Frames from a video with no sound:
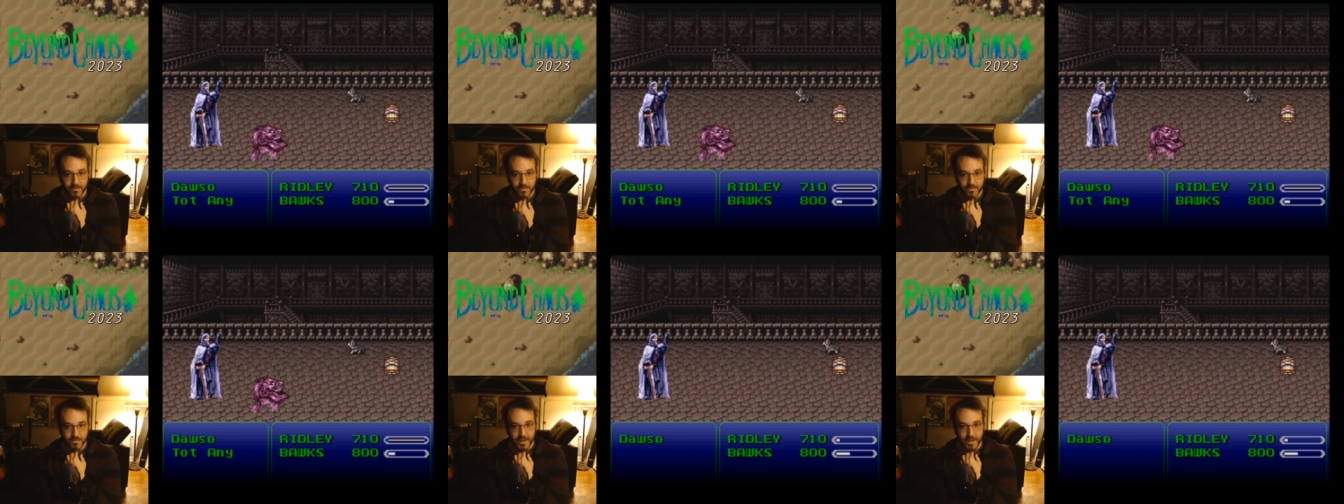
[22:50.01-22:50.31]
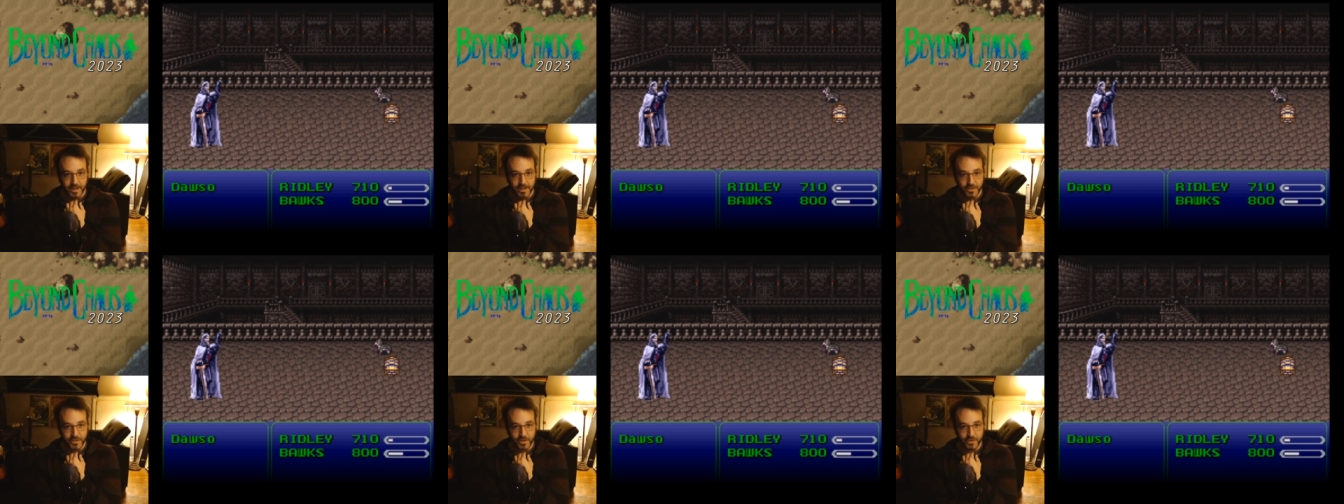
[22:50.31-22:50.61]

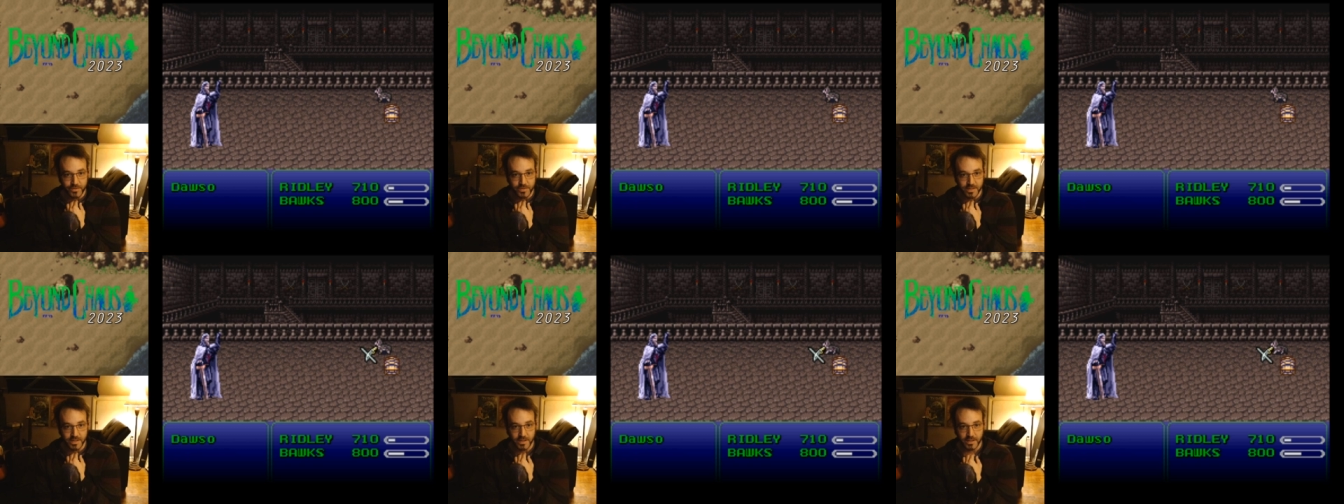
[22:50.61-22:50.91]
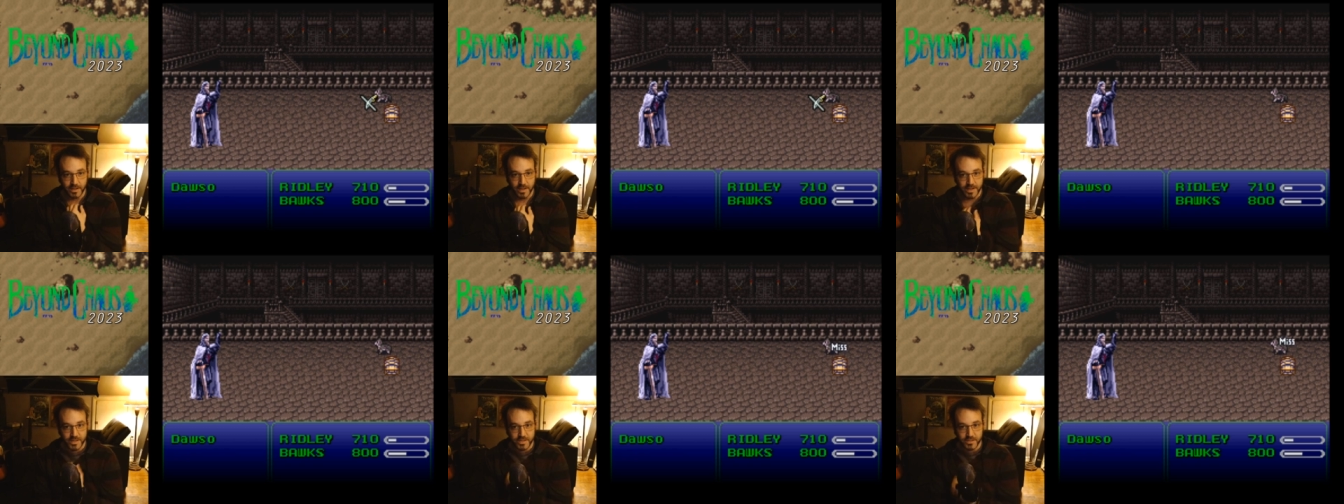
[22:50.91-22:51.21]
Indiana Jones
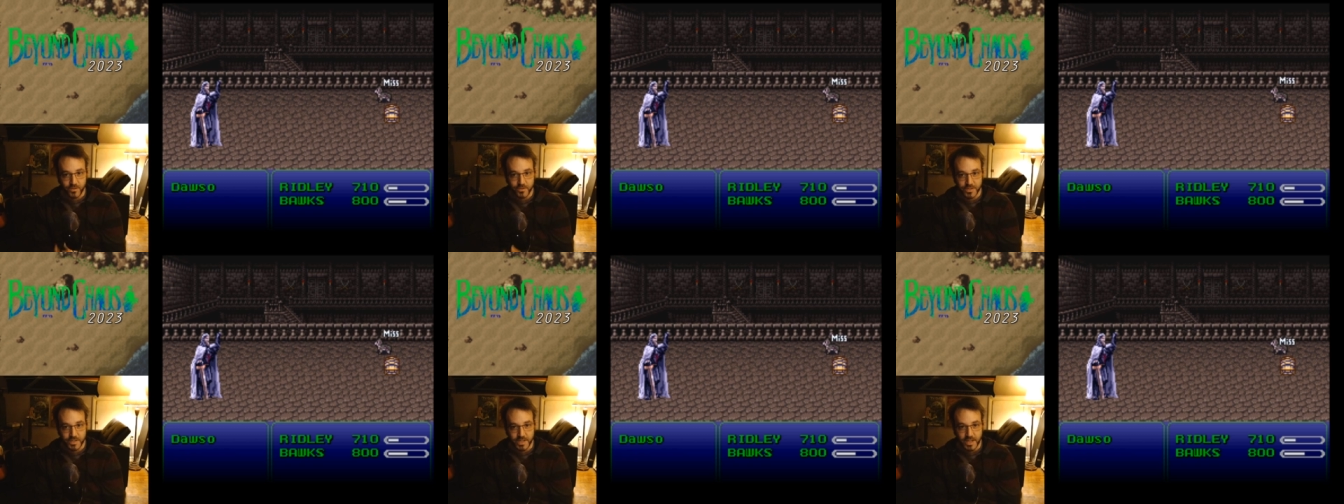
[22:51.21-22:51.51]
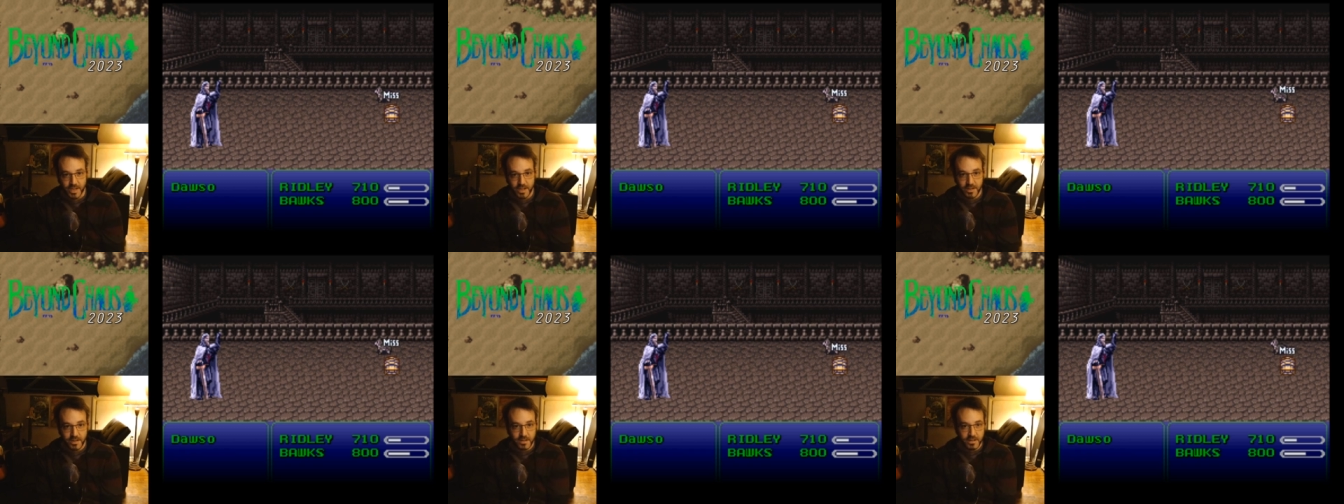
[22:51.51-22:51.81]
and the Last
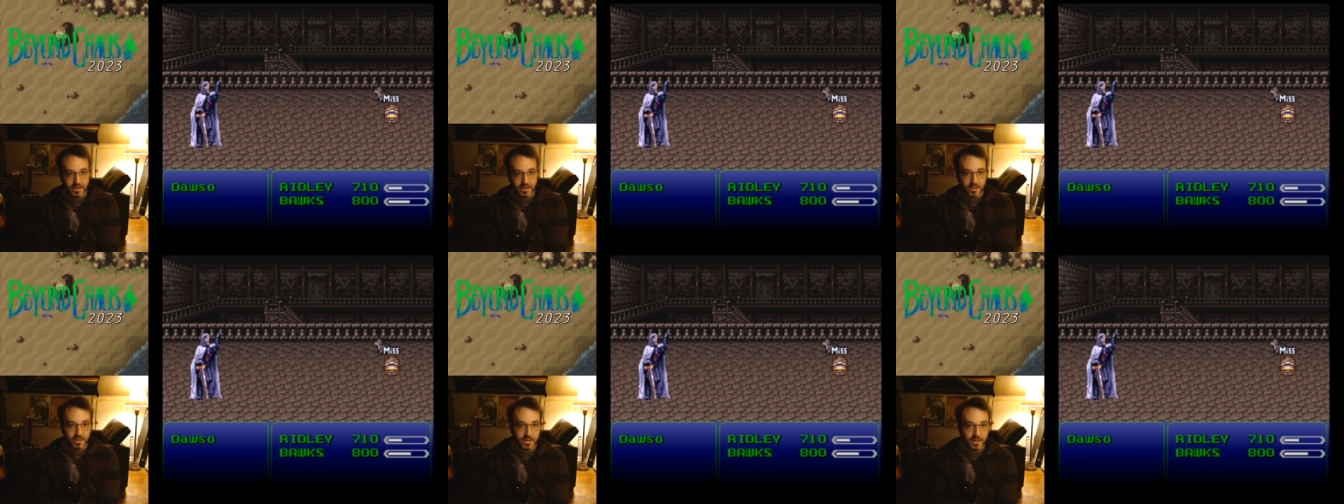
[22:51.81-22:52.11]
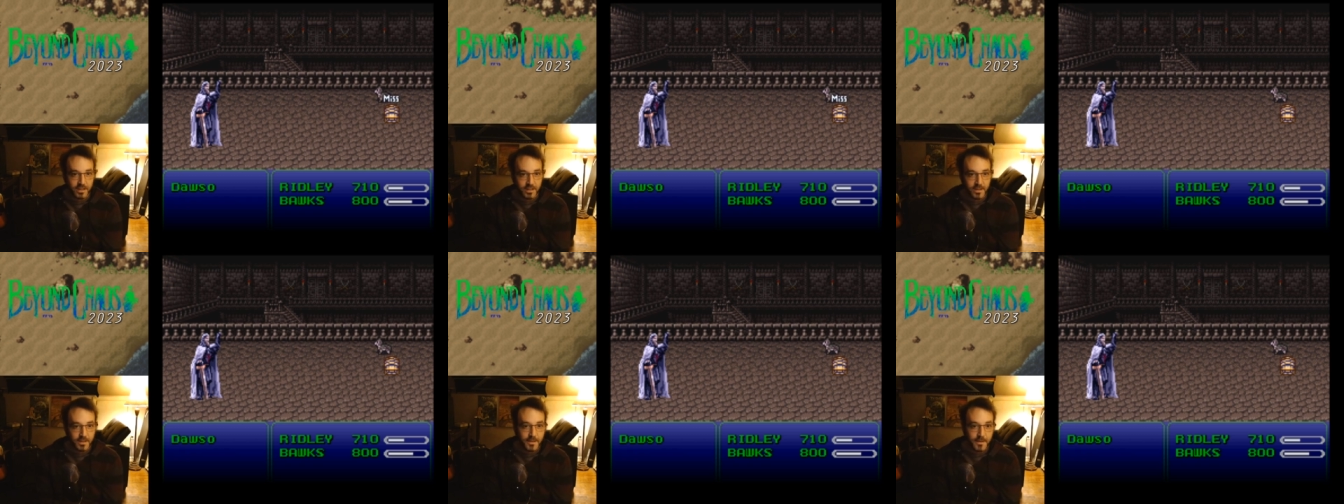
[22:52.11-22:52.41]
Crusade?
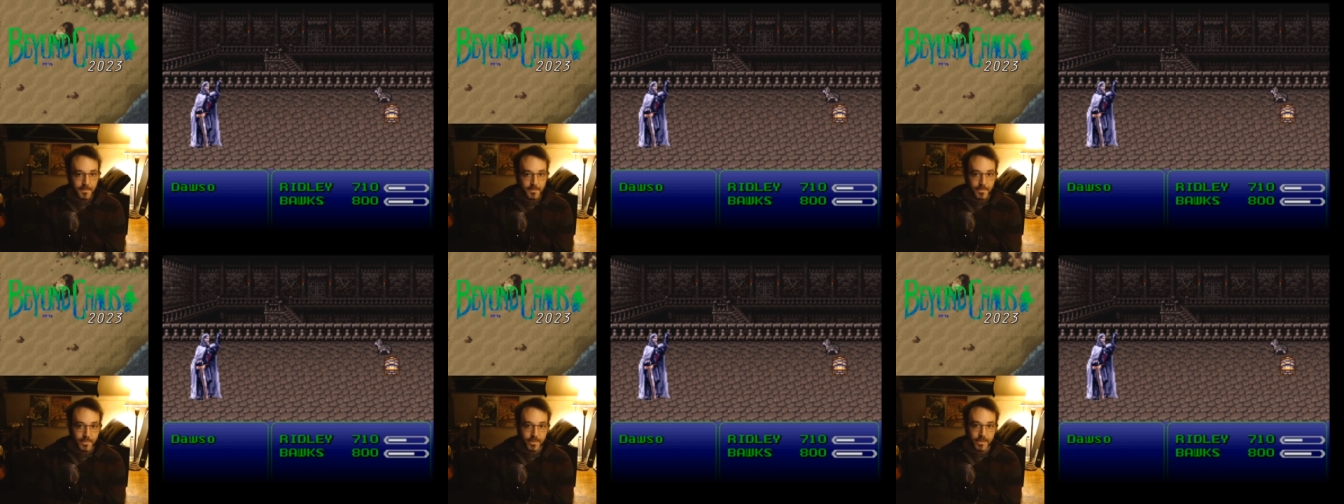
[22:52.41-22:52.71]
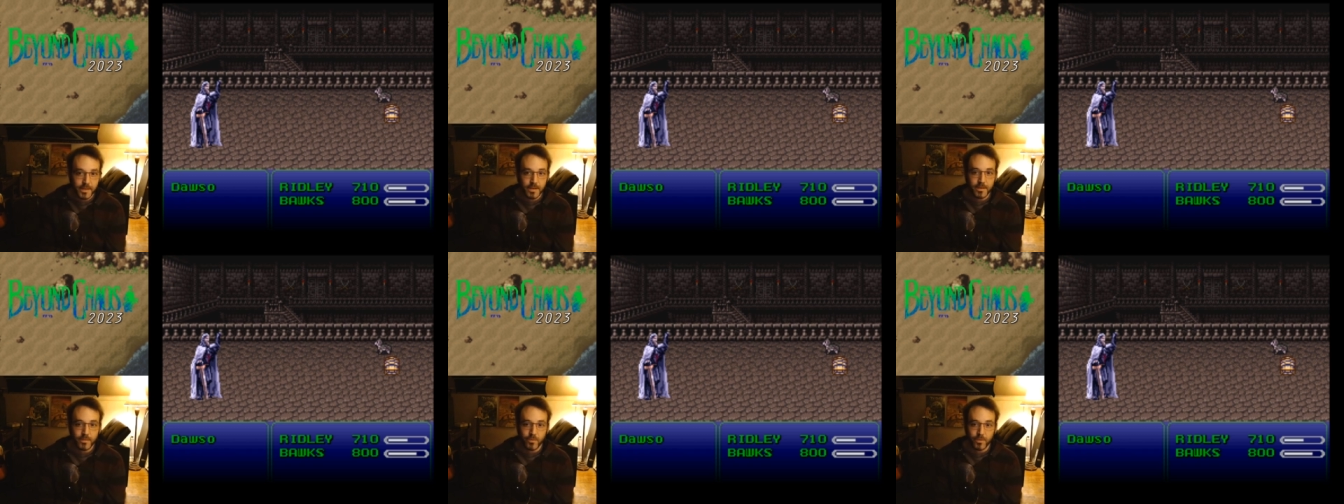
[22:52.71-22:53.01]

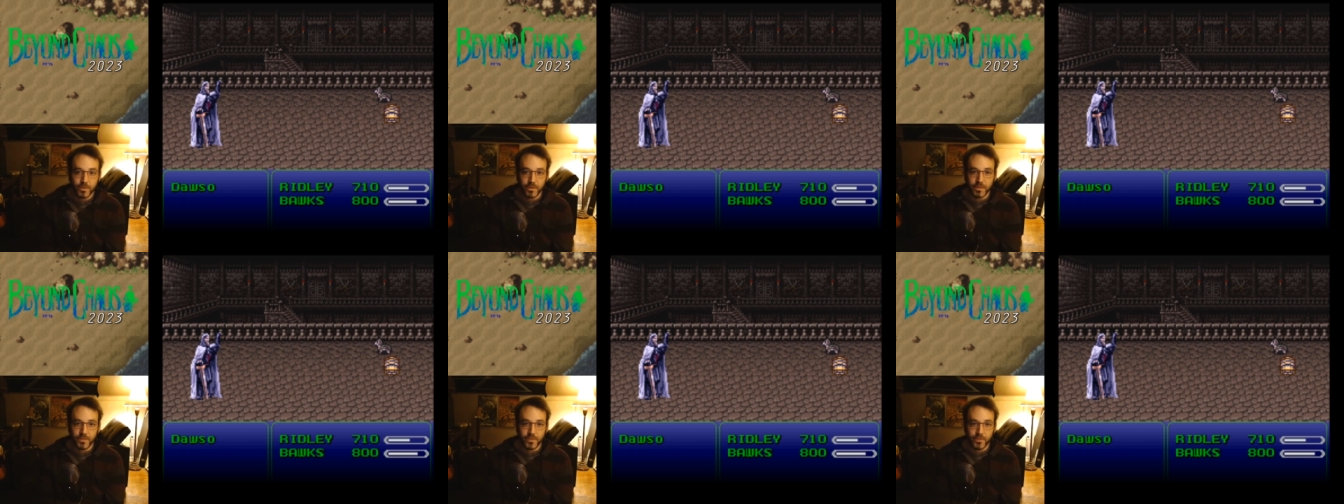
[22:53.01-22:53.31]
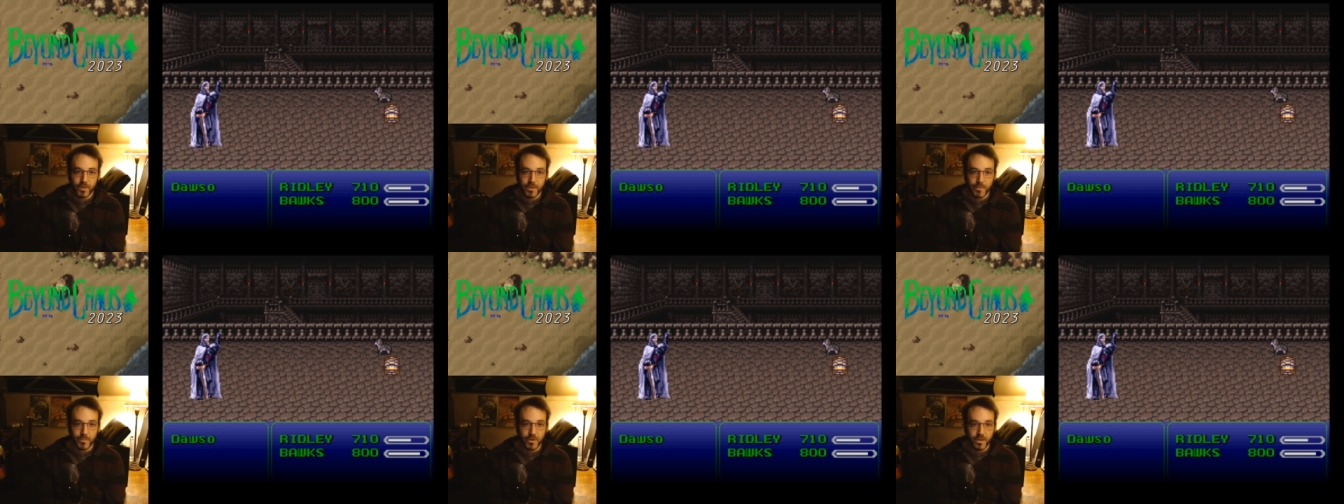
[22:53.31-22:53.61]
One of the
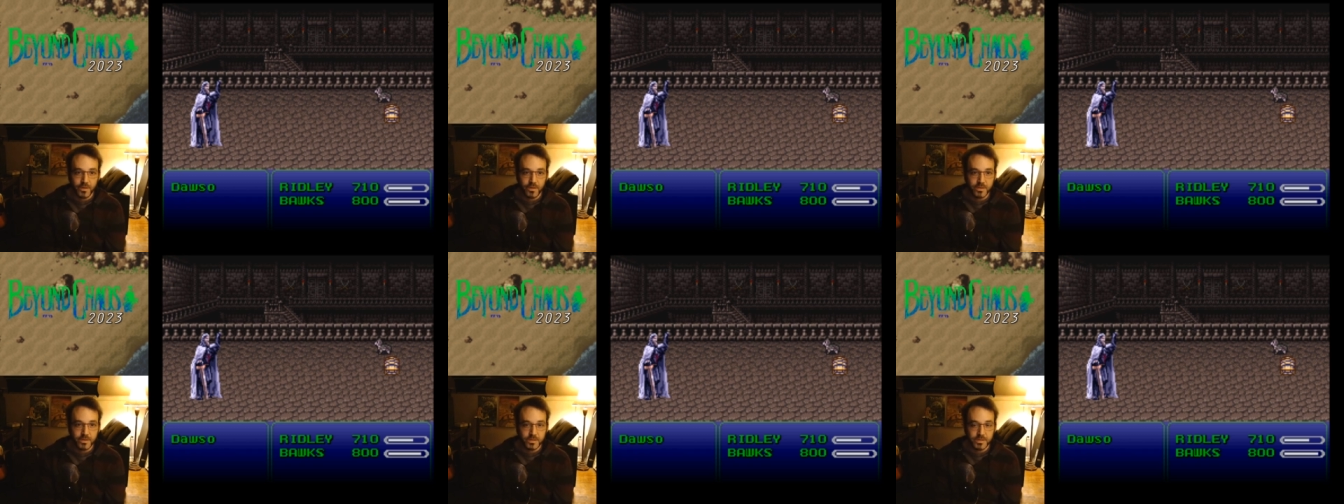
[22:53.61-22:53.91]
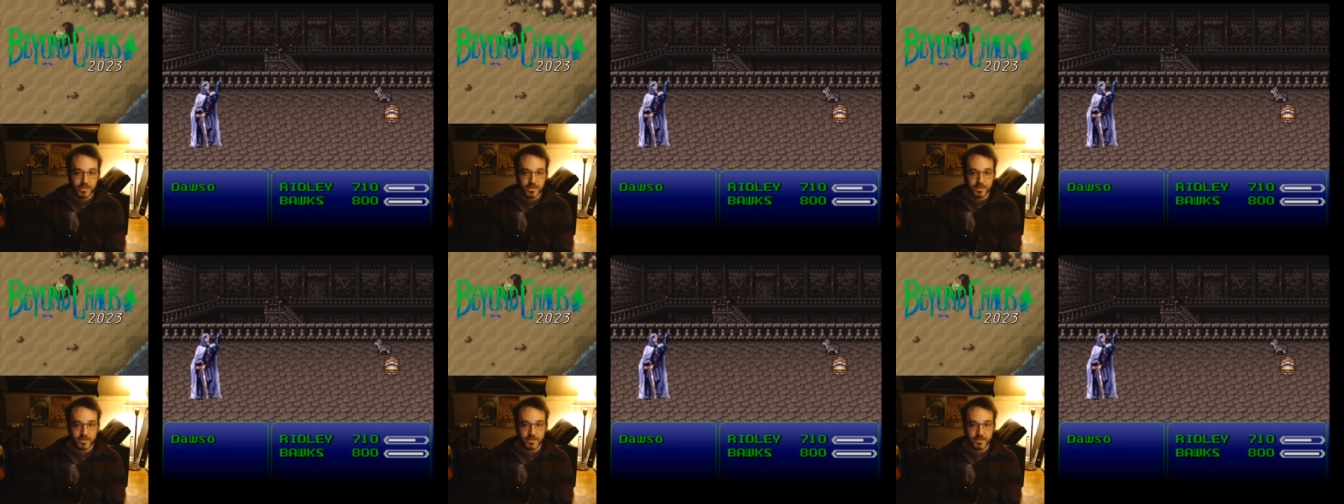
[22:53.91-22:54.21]
three
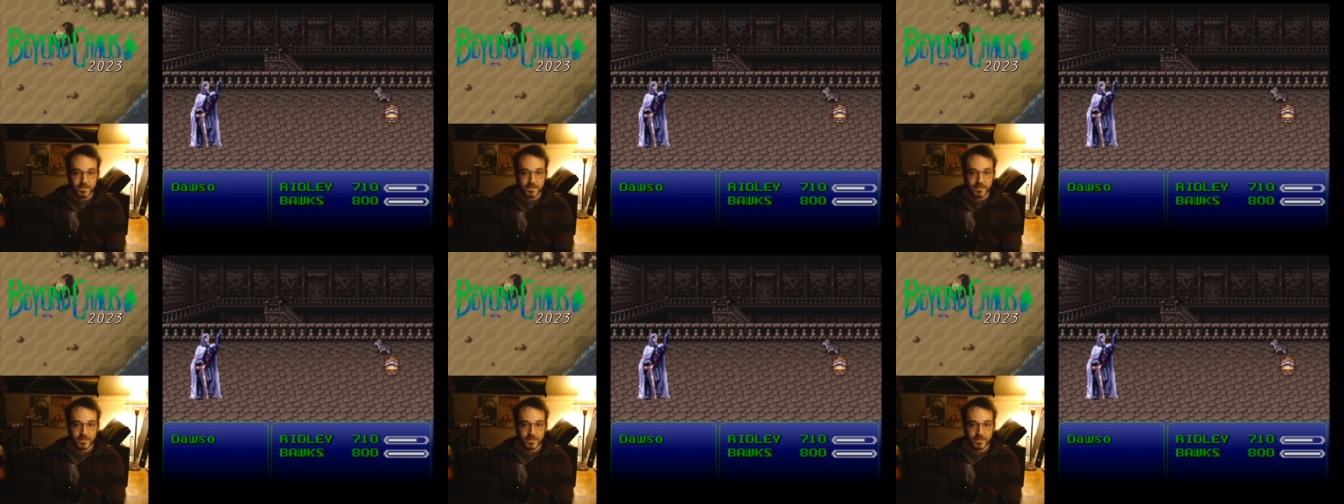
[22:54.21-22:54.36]
brothers?